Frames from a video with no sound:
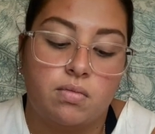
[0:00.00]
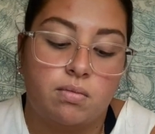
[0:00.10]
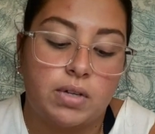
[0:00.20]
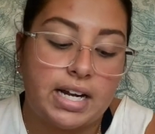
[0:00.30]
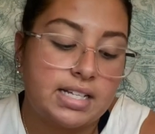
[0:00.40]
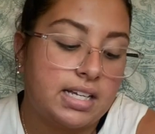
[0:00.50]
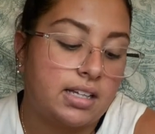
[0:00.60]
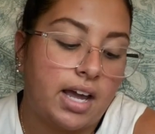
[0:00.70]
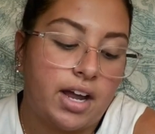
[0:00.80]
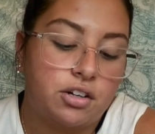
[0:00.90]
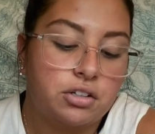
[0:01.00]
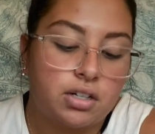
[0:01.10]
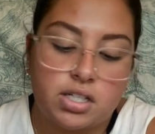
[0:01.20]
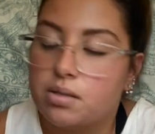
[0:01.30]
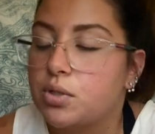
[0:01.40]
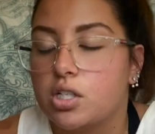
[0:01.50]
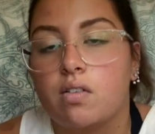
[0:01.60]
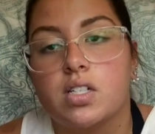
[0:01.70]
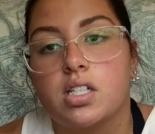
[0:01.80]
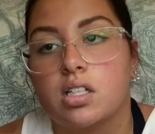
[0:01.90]
Like I said, they had good customer
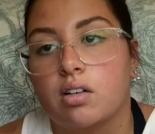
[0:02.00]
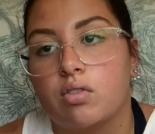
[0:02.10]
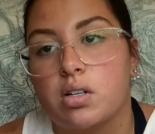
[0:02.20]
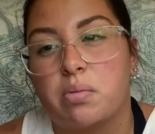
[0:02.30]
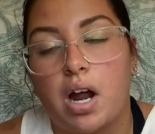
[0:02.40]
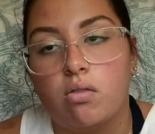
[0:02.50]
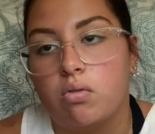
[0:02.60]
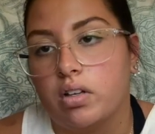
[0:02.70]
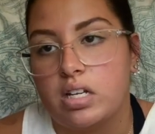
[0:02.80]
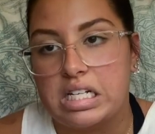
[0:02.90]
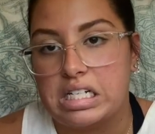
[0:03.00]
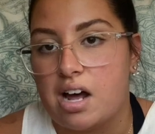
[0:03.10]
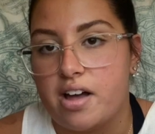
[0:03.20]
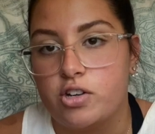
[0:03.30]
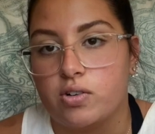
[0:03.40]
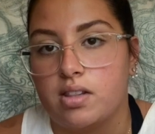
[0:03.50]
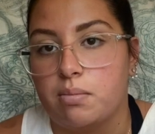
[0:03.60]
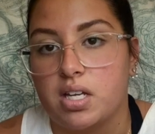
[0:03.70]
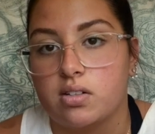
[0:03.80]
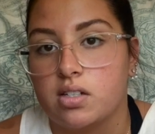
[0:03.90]
service and delivery, but I really did not enjoy the
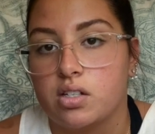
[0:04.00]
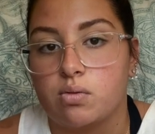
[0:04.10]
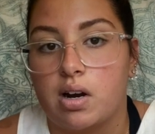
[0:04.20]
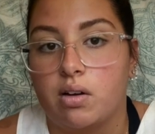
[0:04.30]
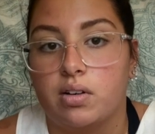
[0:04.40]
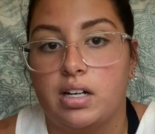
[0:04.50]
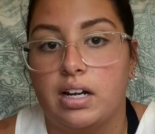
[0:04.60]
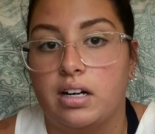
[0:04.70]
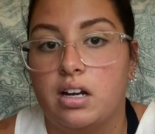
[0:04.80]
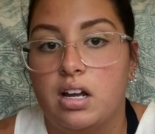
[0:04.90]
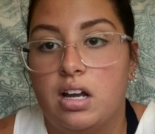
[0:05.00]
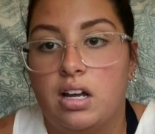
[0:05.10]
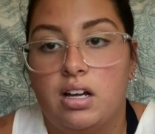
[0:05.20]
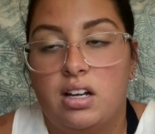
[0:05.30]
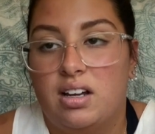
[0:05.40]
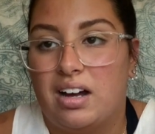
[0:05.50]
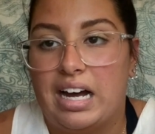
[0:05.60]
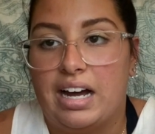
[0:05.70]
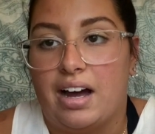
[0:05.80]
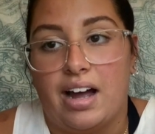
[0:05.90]
meals this round, and
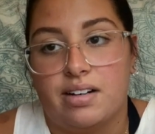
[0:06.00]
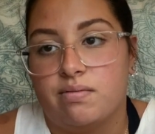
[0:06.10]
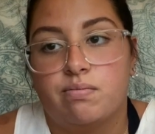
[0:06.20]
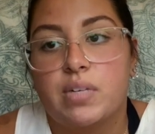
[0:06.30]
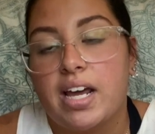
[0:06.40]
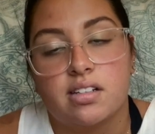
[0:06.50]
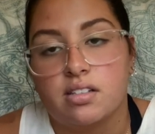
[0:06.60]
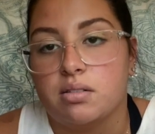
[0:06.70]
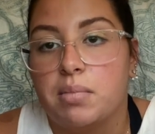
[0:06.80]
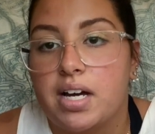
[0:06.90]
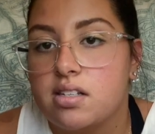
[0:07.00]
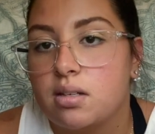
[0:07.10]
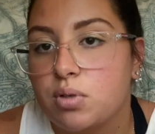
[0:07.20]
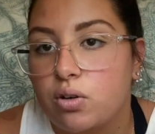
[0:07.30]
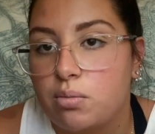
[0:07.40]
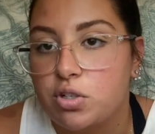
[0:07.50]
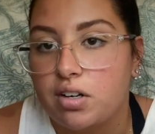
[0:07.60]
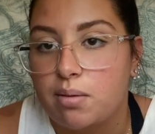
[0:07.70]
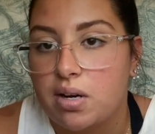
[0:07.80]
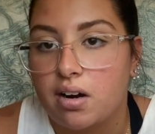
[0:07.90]
I canceled my subscription.
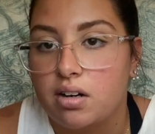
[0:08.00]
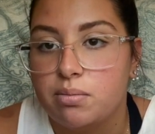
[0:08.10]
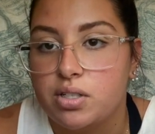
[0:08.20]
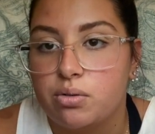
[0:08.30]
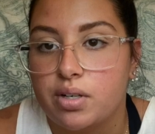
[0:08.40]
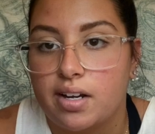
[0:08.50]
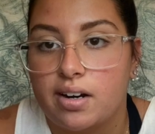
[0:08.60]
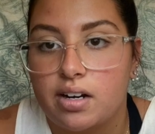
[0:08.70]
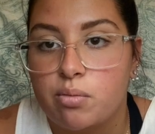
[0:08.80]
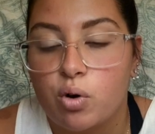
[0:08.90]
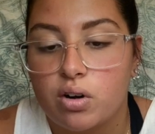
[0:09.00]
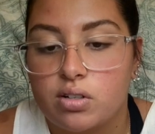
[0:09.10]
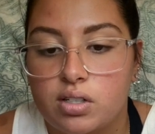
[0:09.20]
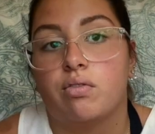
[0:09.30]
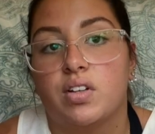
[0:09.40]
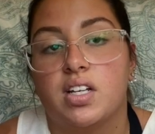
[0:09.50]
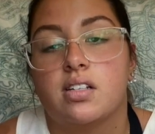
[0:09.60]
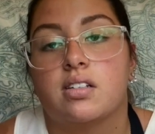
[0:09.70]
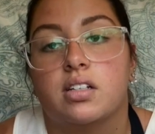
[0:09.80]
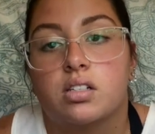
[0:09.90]
I'm not going to be doing it anymore. So for
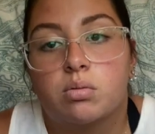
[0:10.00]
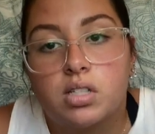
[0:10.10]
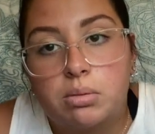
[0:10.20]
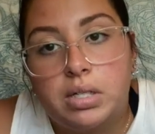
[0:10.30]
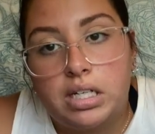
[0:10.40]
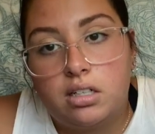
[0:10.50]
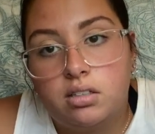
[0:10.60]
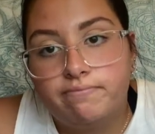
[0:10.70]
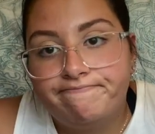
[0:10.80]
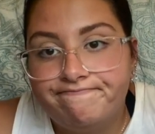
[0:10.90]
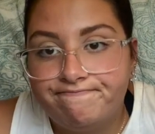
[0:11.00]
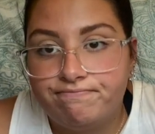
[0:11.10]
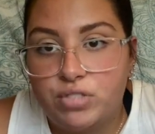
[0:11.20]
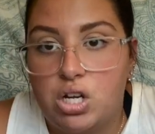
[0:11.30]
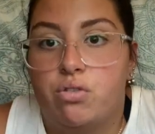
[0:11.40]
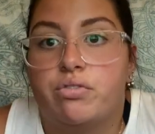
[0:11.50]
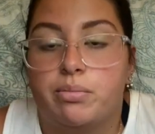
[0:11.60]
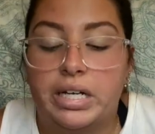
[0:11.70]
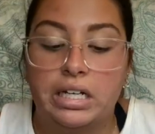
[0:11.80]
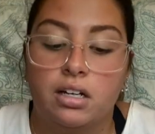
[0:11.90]
this was a big no for me.